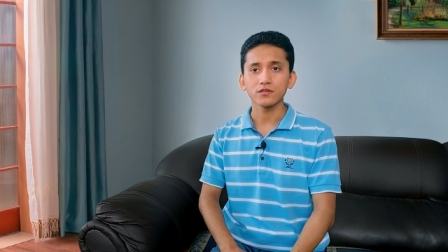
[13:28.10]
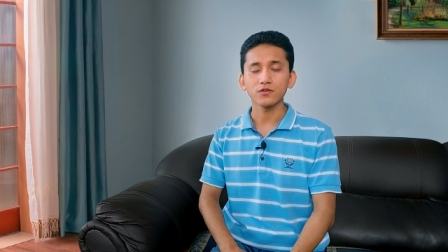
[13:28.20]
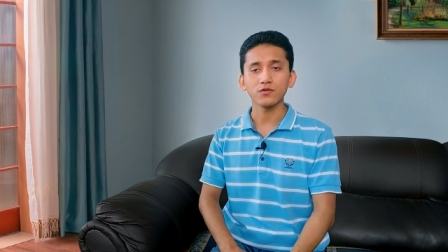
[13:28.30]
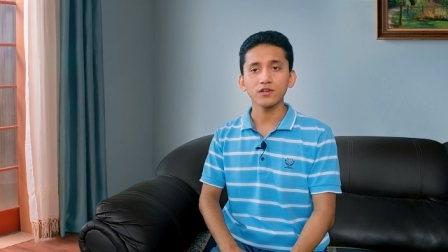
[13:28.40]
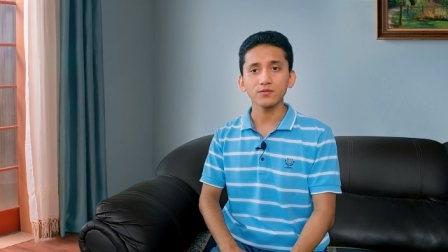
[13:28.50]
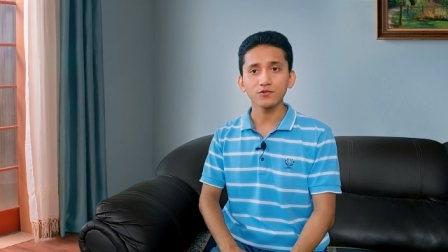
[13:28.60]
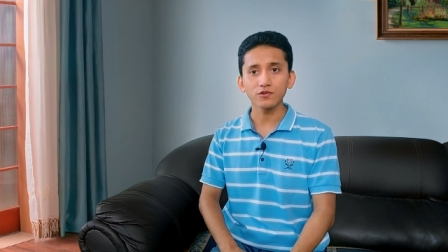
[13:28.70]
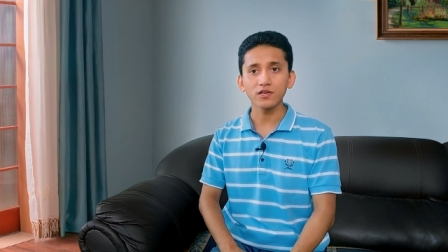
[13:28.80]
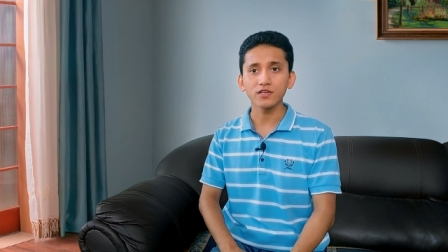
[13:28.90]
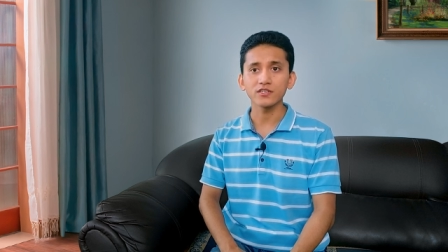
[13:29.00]
You are in
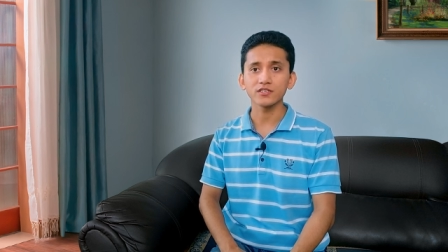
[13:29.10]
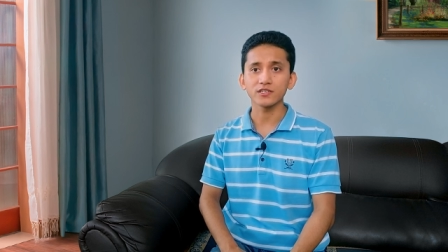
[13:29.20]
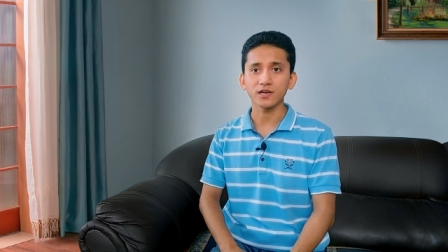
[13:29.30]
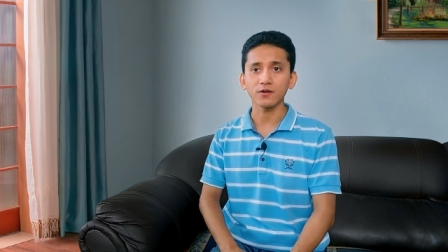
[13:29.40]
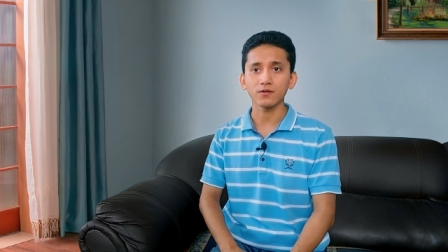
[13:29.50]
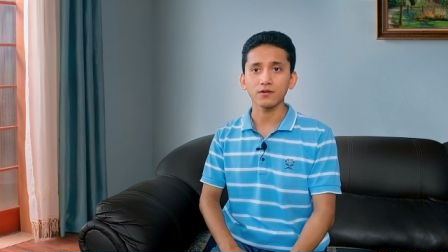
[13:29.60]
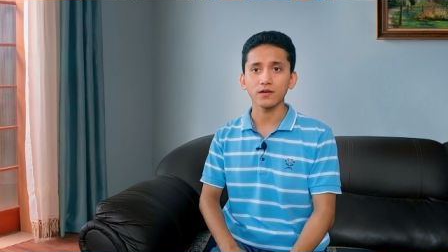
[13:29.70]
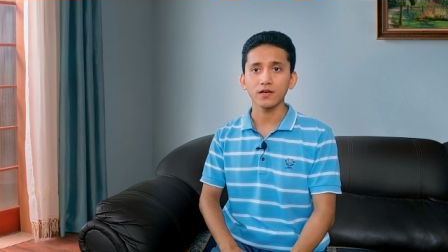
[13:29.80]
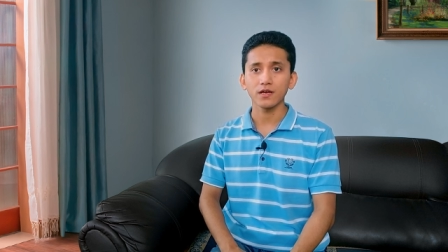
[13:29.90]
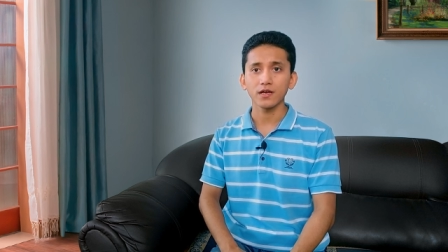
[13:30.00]
poor condition now,
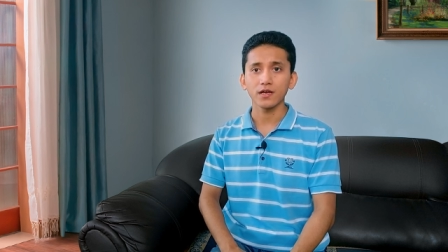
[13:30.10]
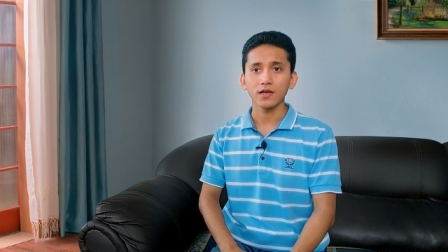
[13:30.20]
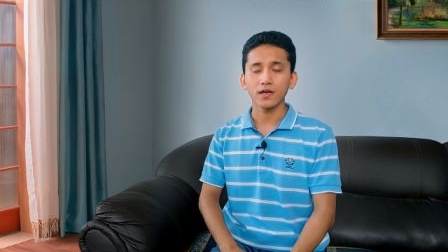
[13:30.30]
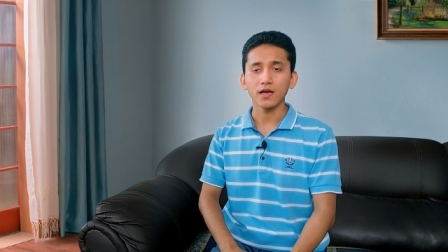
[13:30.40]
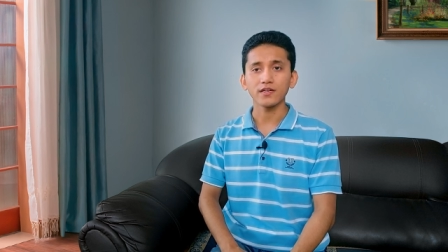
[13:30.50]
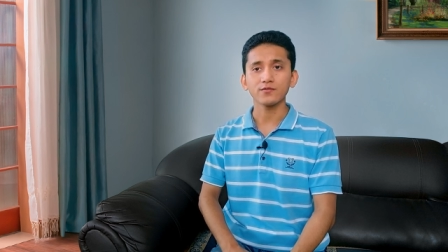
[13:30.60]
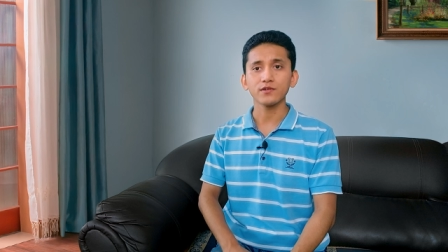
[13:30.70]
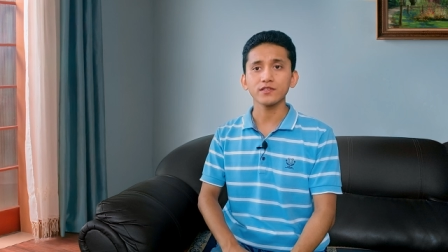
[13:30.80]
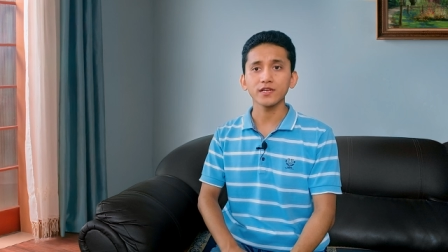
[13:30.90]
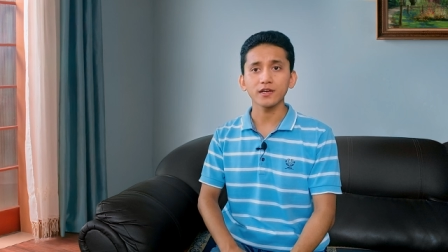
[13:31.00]
and it
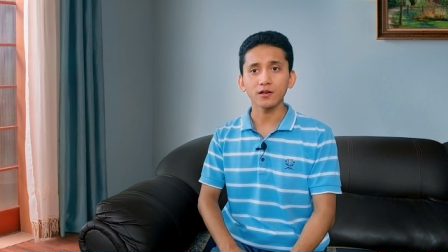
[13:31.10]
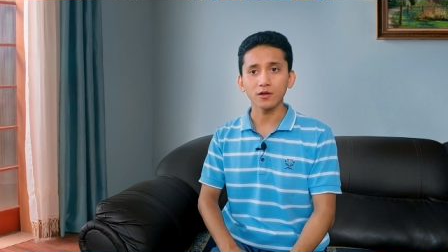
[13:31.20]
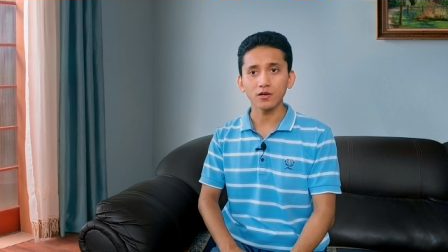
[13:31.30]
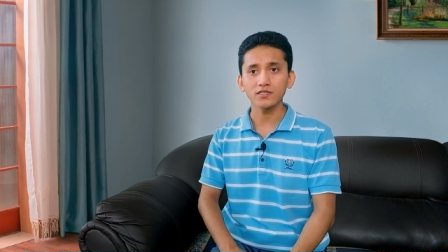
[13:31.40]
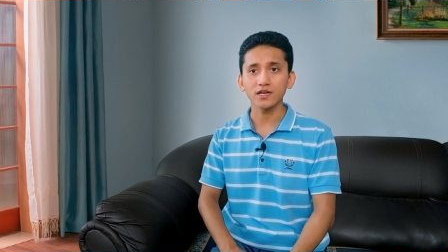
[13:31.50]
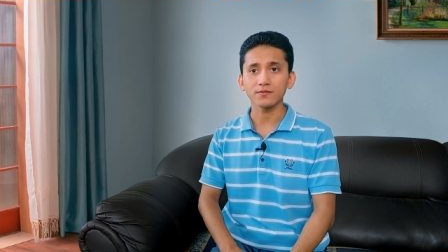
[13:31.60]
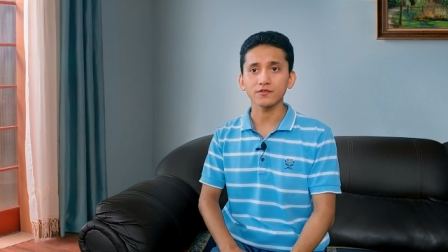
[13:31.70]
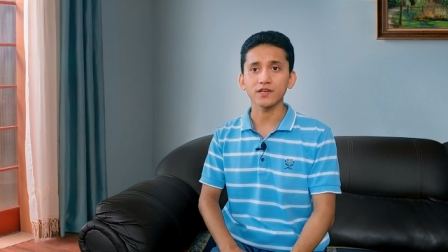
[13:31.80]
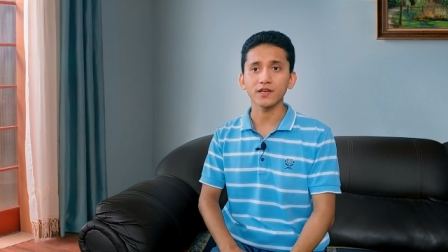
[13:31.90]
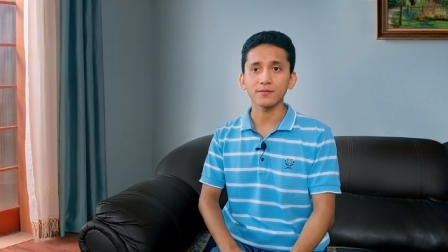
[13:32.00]
will take a long time
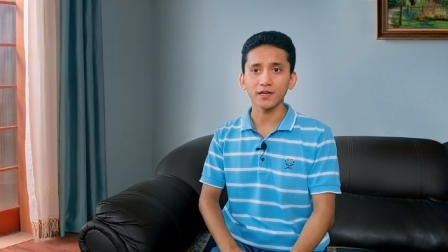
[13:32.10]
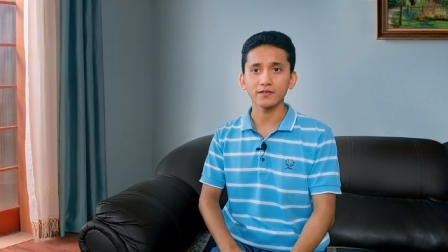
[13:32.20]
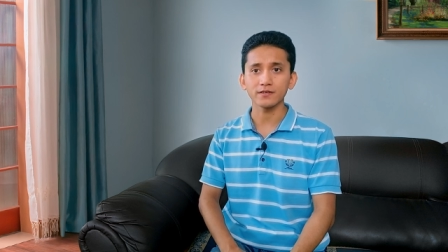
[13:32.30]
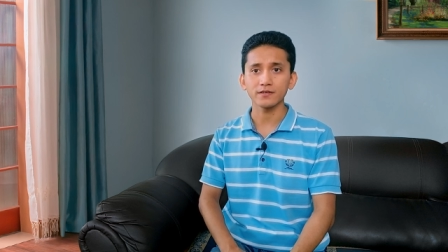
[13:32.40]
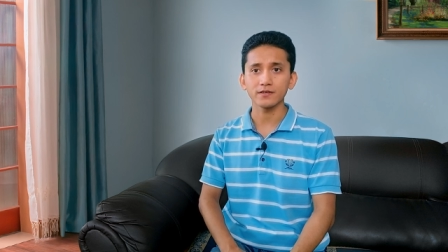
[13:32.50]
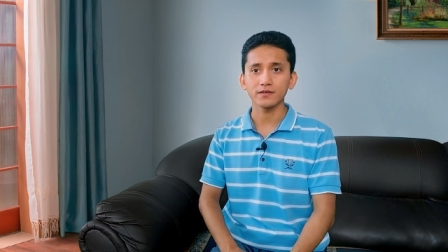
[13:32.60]
to get better.